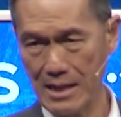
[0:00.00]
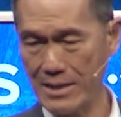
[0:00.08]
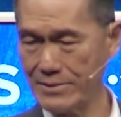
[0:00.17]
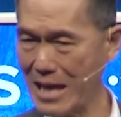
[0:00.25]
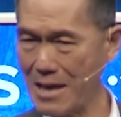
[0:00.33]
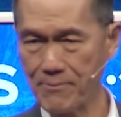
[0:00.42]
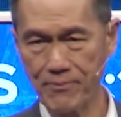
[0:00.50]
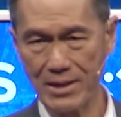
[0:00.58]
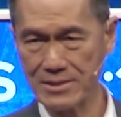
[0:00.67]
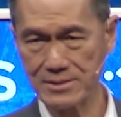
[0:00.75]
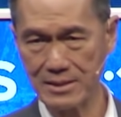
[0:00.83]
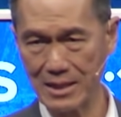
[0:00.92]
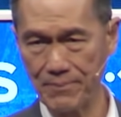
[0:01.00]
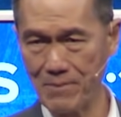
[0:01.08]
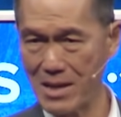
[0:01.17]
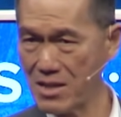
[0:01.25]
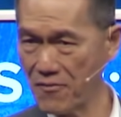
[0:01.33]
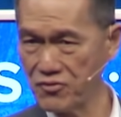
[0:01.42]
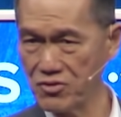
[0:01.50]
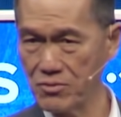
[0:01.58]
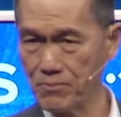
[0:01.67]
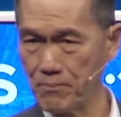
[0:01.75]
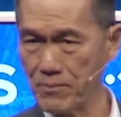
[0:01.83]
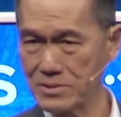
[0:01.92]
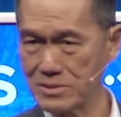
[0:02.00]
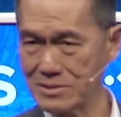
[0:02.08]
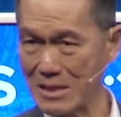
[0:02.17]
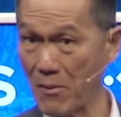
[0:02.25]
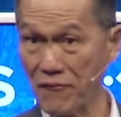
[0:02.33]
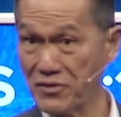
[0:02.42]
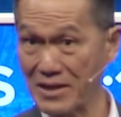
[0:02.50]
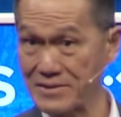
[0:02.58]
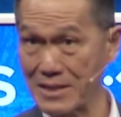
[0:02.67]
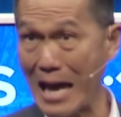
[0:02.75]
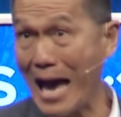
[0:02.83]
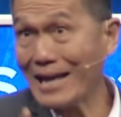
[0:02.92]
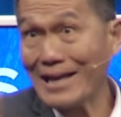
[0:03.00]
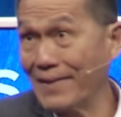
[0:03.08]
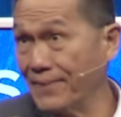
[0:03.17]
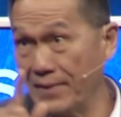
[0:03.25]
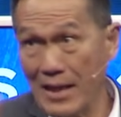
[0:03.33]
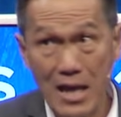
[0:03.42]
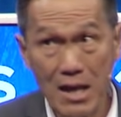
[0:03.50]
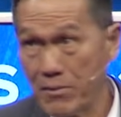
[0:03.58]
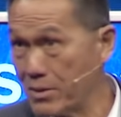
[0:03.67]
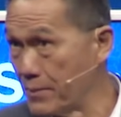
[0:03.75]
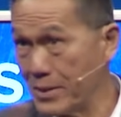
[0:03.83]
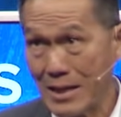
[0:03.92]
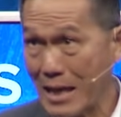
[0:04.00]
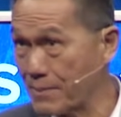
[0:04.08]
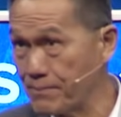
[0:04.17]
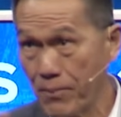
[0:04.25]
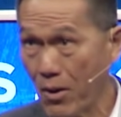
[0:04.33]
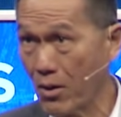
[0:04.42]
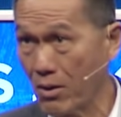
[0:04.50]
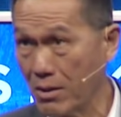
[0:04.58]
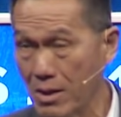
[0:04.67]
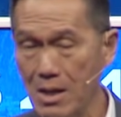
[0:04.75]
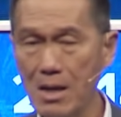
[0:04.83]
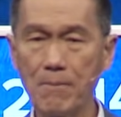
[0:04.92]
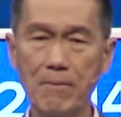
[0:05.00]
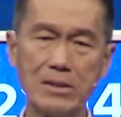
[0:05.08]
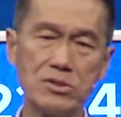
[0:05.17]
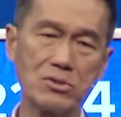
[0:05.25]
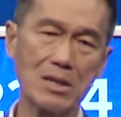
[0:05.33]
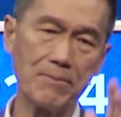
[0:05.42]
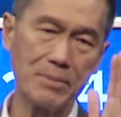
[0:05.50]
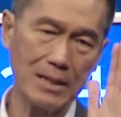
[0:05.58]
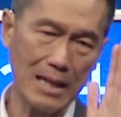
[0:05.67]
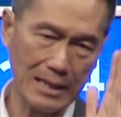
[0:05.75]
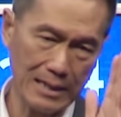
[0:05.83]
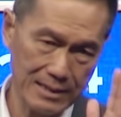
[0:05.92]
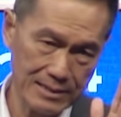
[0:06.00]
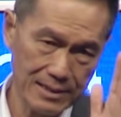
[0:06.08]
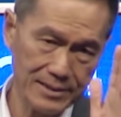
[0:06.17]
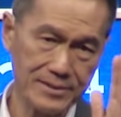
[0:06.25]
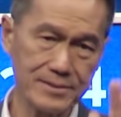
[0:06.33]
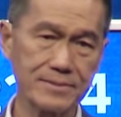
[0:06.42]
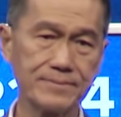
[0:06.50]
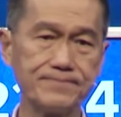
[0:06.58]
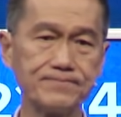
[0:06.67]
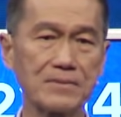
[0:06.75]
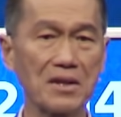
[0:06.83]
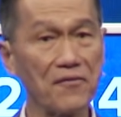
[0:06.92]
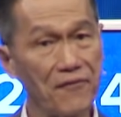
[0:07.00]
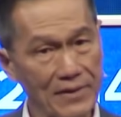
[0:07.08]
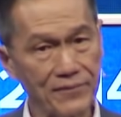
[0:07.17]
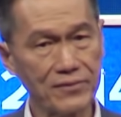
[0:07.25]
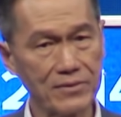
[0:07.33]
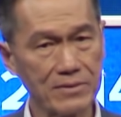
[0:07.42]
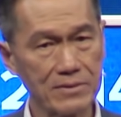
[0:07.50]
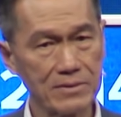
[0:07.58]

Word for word: And I praise God. Many of you, some of you can say, I can never be like Paul. But you can be like Ananias. Faithful.